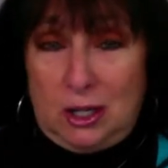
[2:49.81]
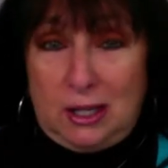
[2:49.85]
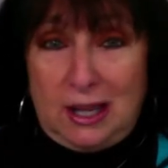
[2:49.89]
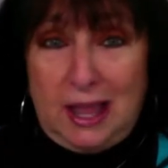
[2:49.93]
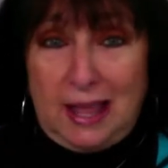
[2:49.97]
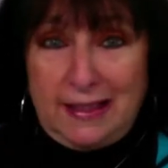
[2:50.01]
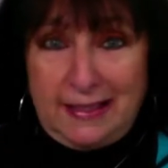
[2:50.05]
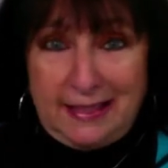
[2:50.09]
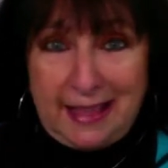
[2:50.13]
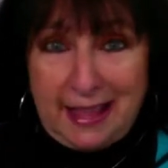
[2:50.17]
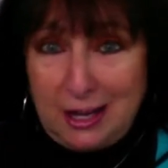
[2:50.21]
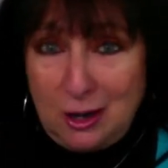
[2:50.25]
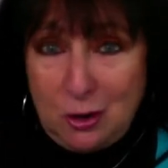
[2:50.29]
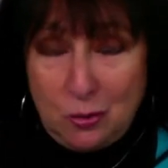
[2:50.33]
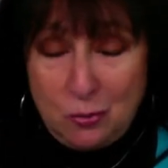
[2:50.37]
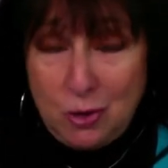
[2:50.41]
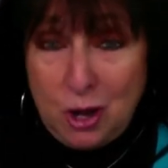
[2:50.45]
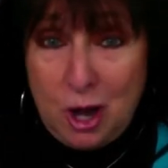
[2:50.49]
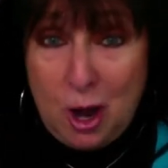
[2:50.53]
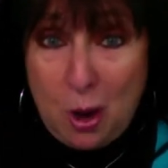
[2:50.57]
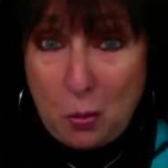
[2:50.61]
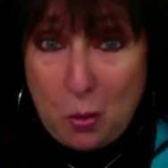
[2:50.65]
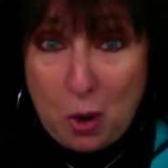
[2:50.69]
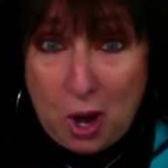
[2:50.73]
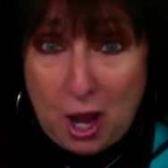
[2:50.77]
Like they don't
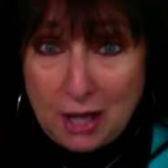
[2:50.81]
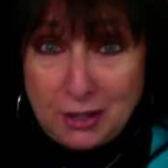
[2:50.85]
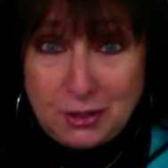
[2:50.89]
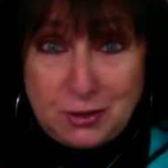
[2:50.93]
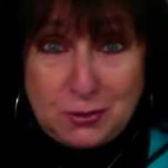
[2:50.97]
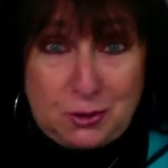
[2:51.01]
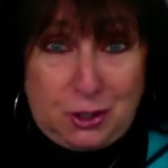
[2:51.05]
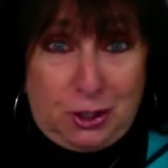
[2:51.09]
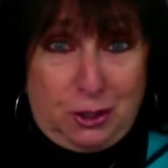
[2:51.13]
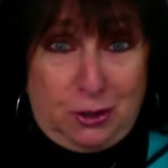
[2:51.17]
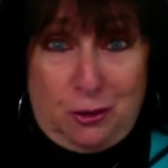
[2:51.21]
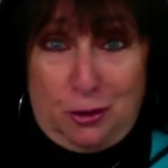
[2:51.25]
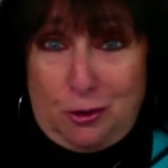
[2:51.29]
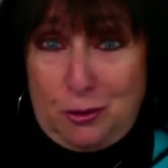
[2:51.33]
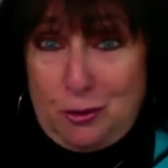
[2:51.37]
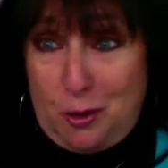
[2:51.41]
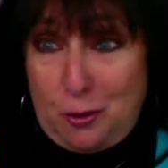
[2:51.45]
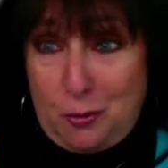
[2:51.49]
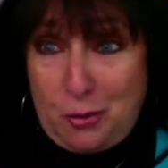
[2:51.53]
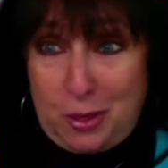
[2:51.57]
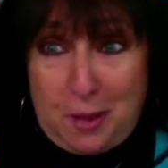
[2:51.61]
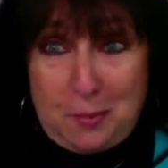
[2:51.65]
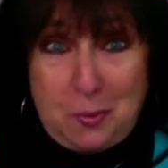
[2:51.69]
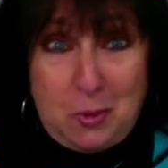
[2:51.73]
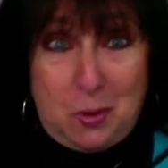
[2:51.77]
know us, you don't know
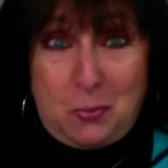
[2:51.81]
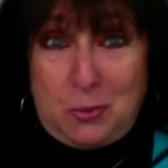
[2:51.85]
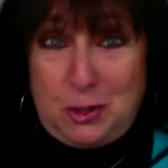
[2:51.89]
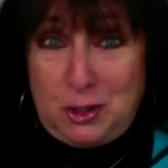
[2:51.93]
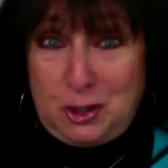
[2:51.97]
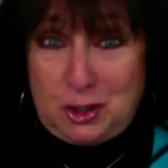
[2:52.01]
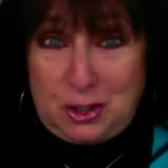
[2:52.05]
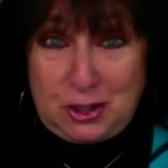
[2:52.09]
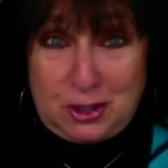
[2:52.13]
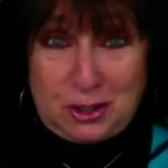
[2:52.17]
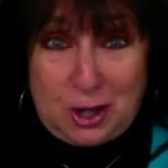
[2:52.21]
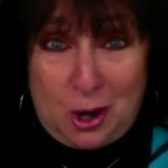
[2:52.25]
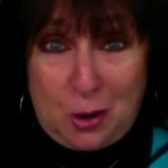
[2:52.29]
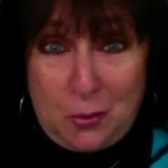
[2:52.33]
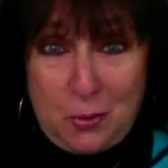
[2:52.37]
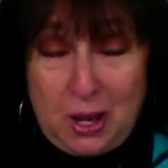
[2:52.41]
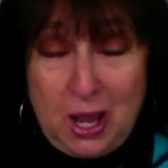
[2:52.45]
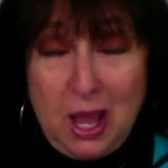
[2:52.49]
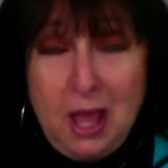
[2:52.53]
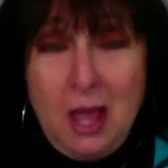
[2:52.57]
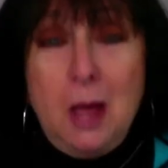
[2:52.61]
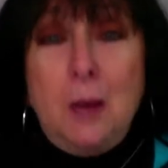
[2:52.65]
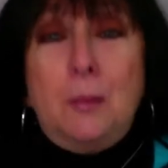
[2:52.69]
them, and we're just going."